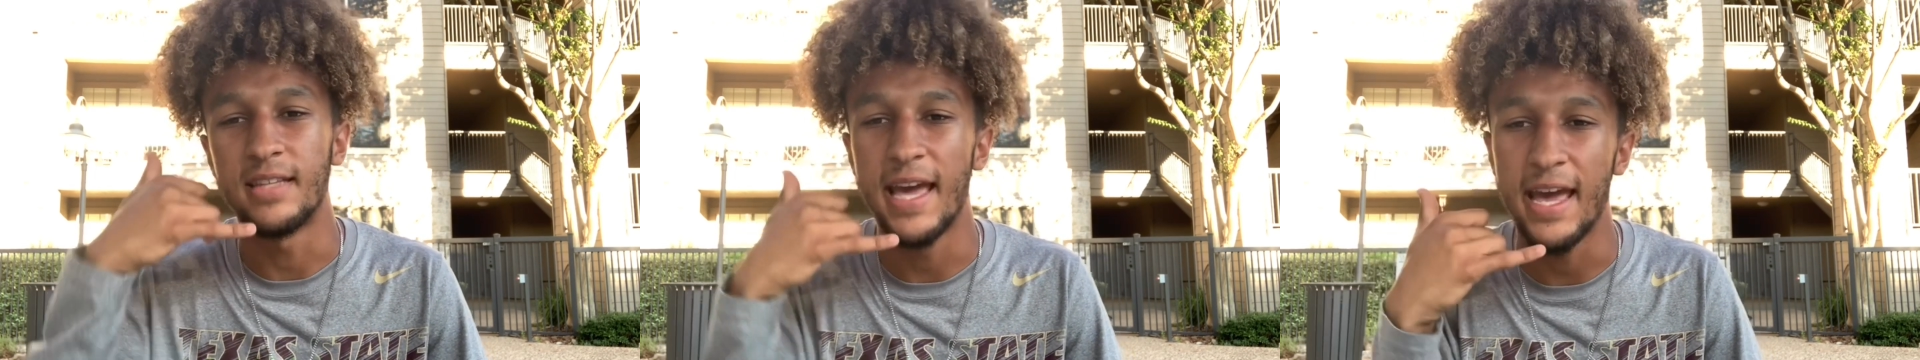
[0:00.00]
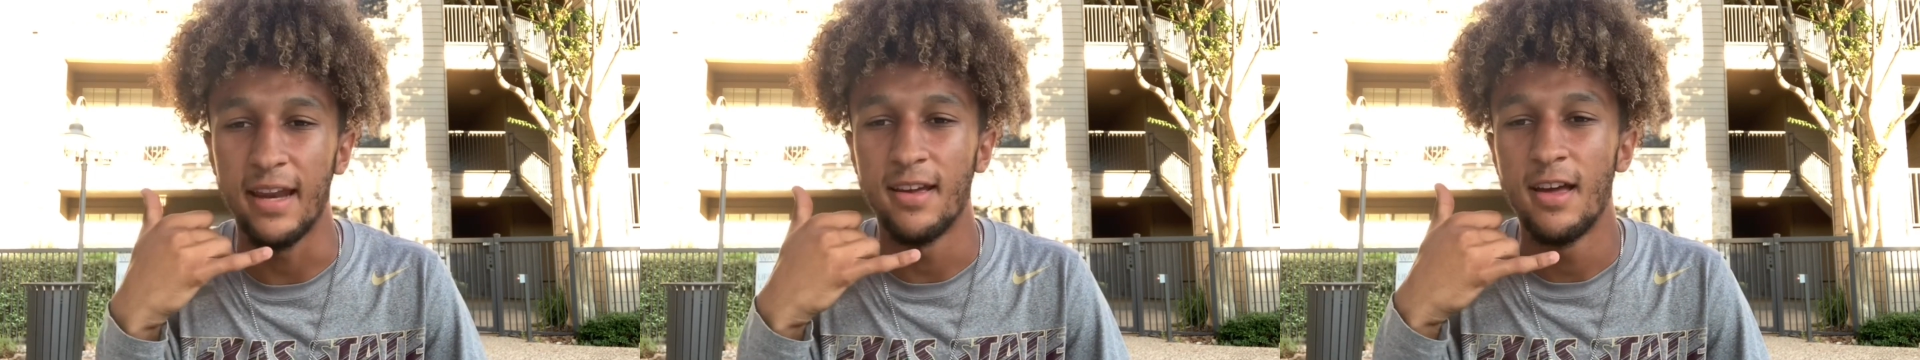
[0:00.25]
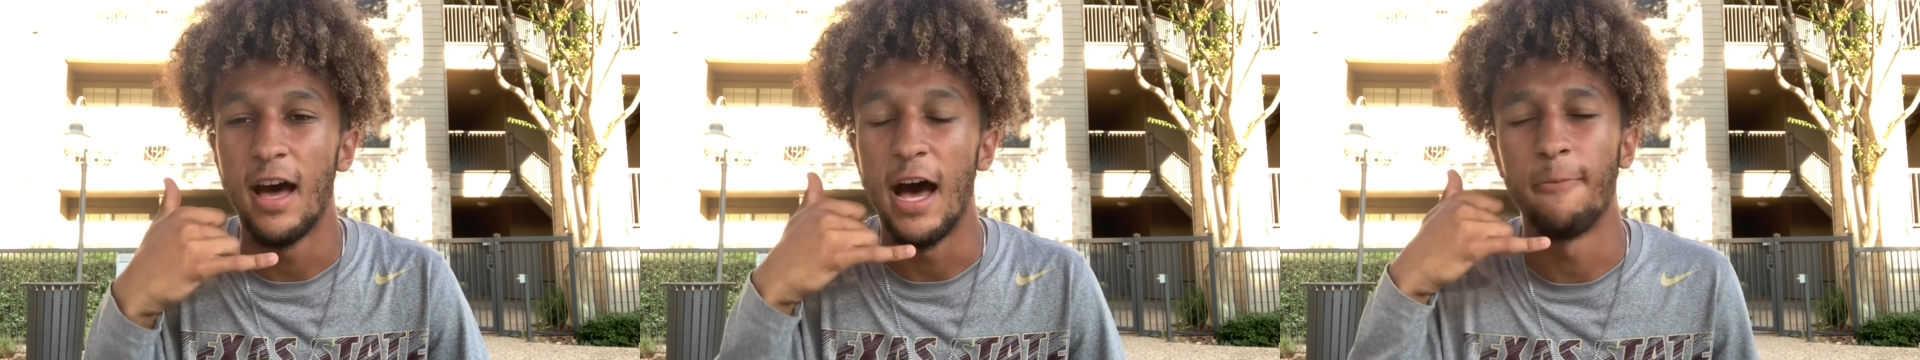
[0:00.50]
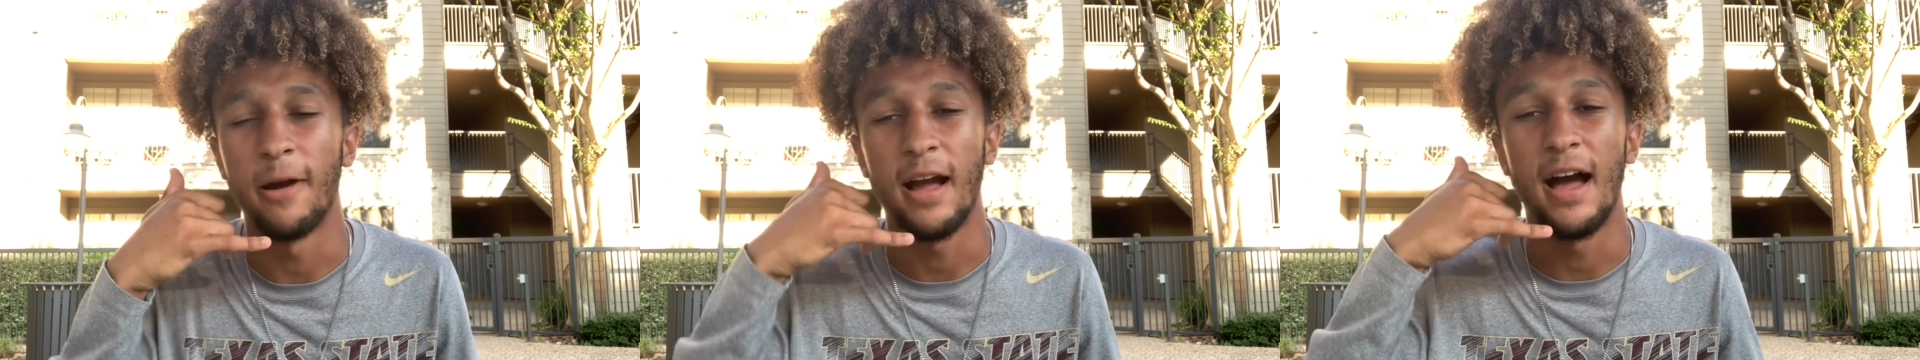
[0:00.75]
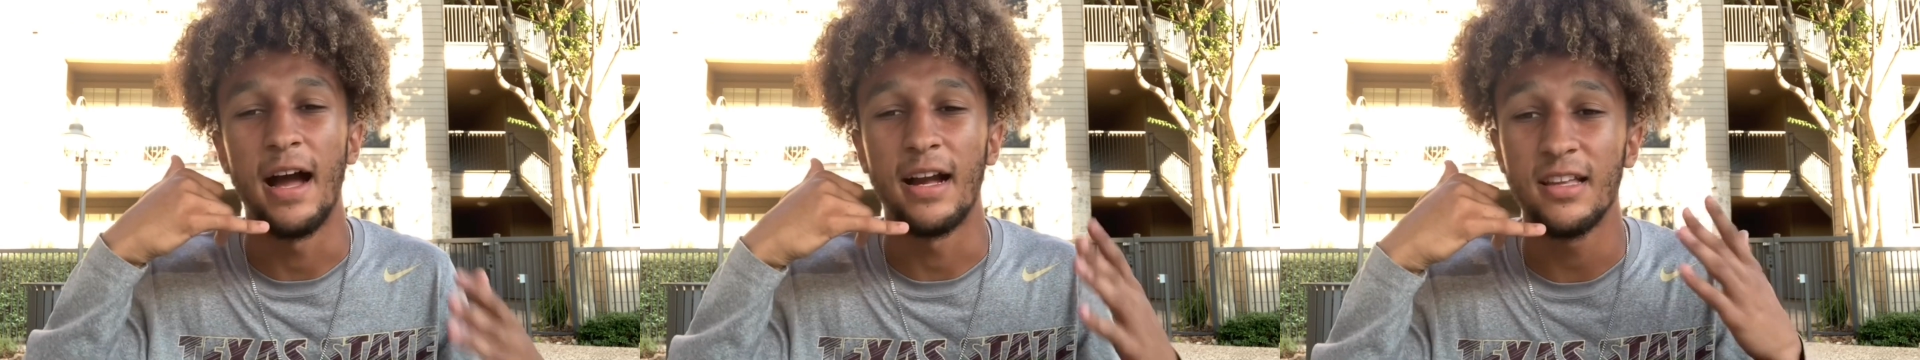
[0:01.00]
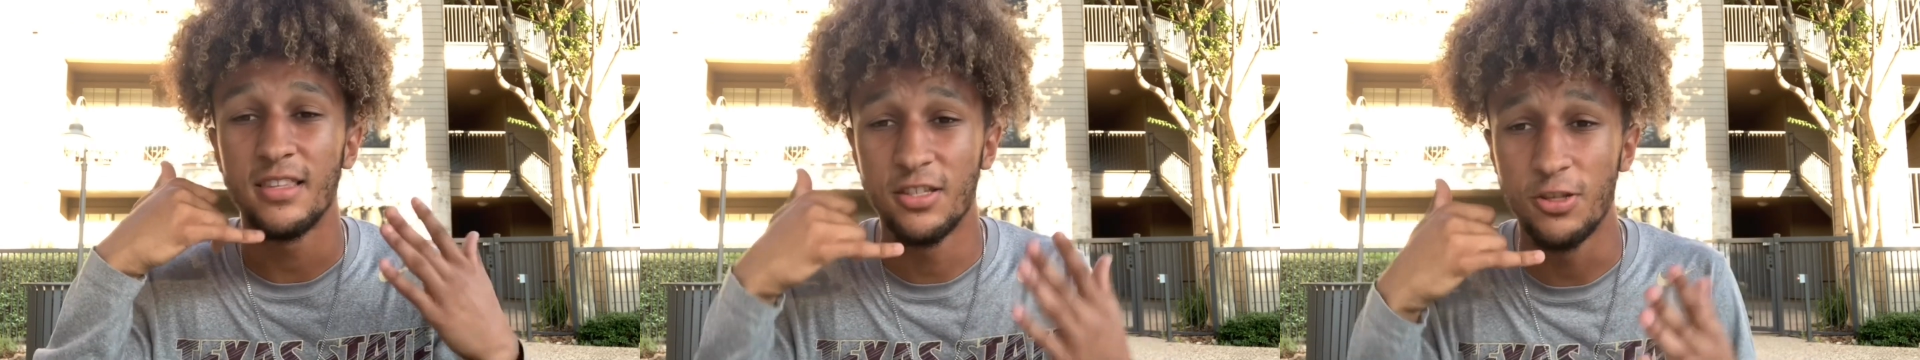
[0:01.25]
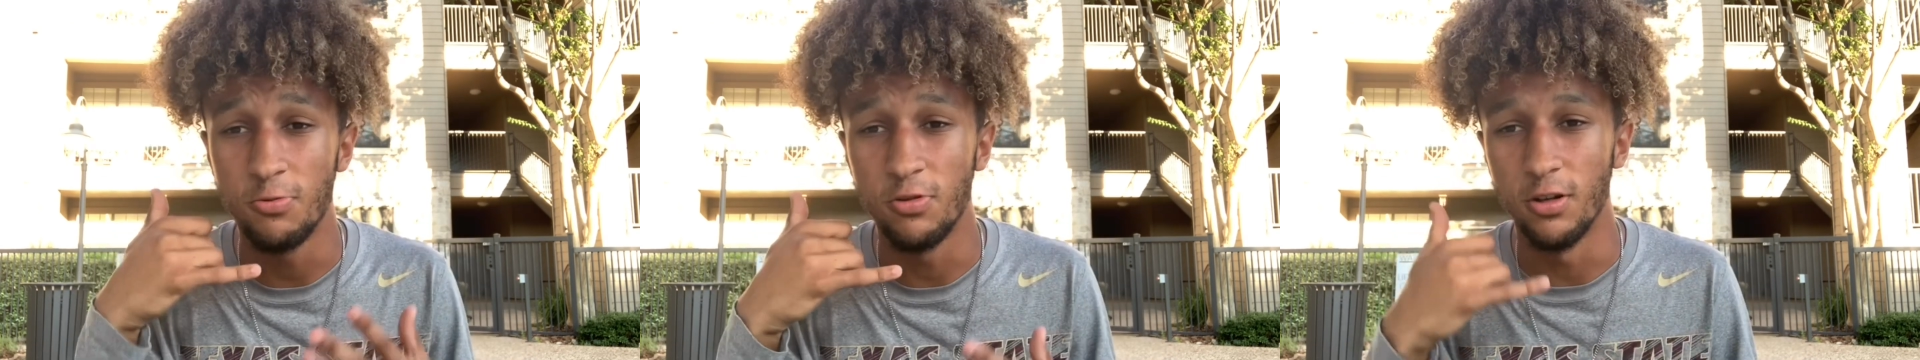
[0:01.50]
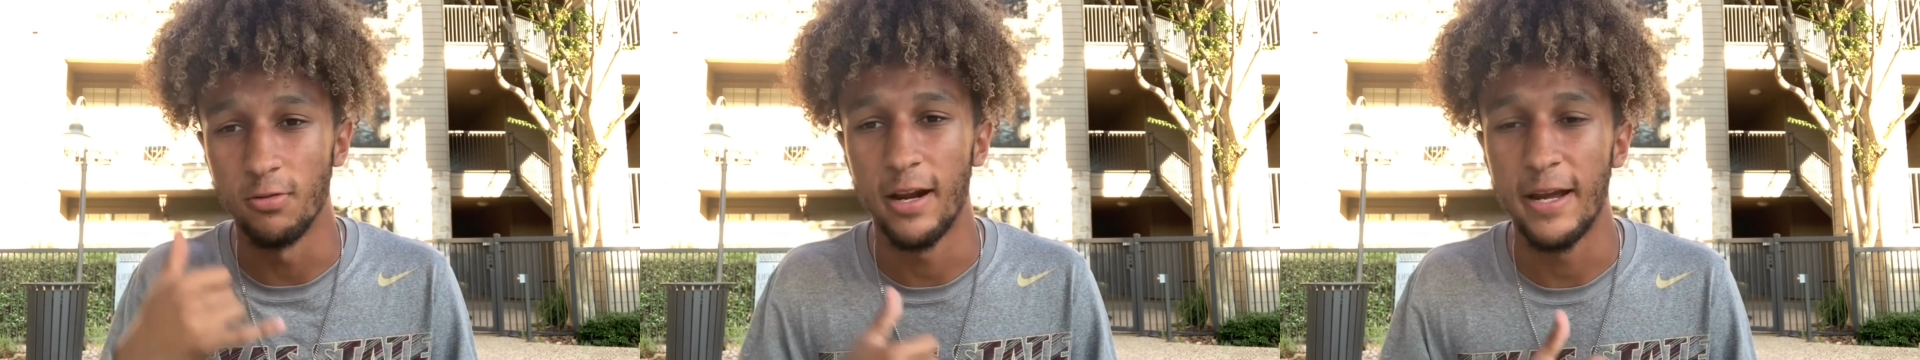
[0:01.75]
Dad, I'm like, I got this cute
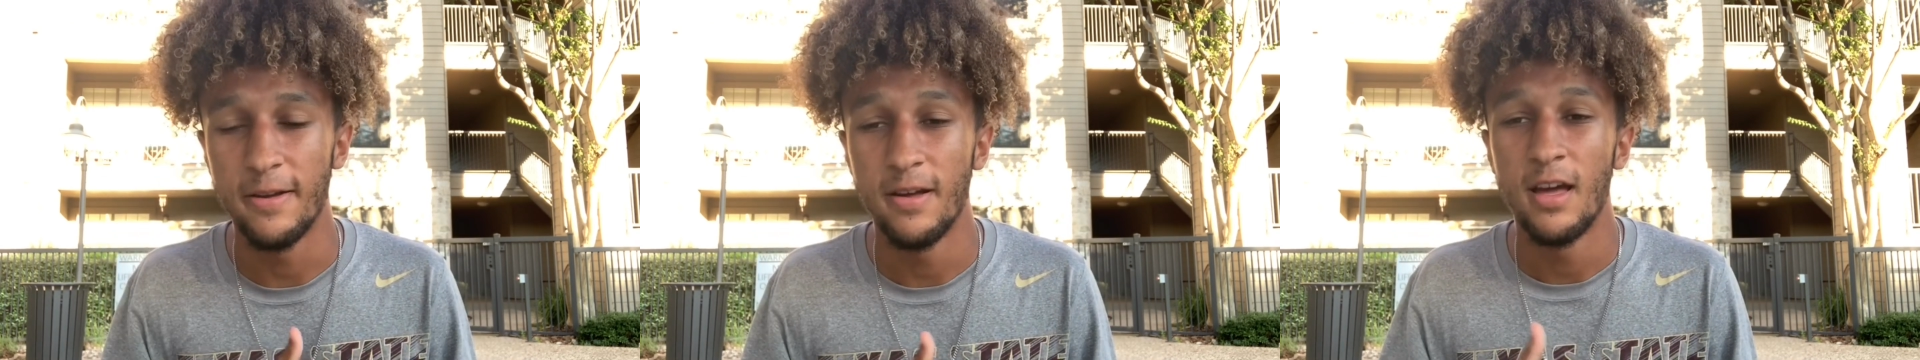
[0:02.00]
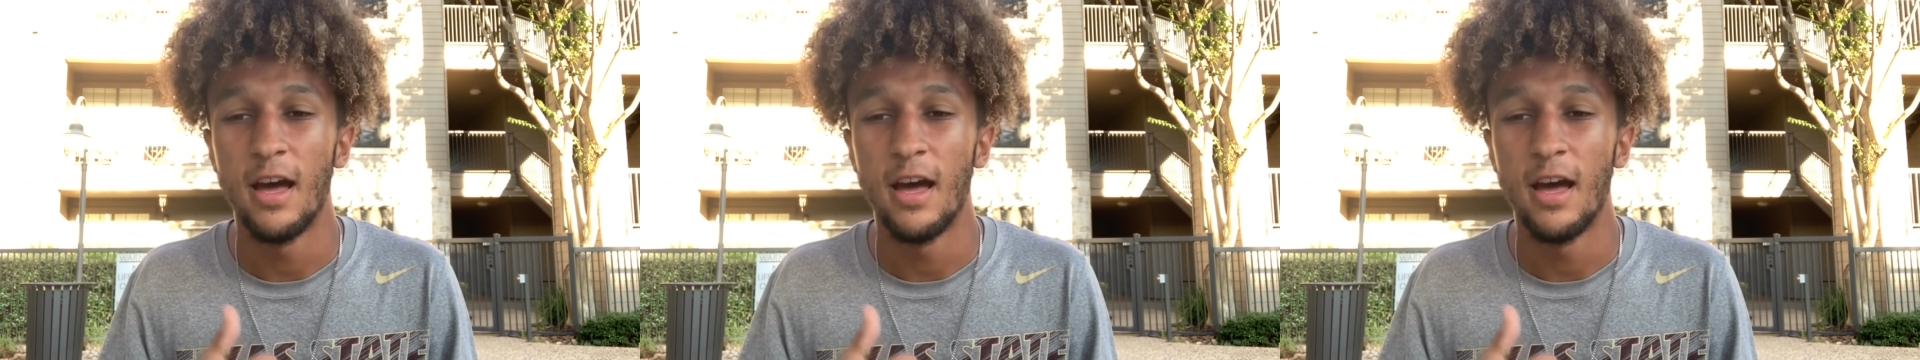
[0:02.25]
girl, right?